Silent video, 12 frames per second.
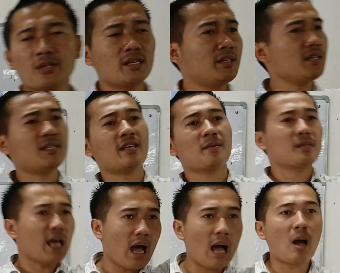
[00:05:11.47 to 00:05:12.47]
say these schemes
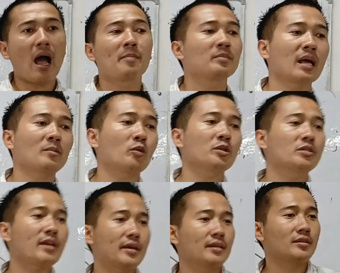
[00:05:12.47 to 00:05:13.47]
are not going
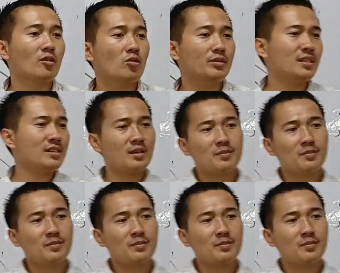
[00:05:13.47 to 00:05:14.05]
to take it, or this scheme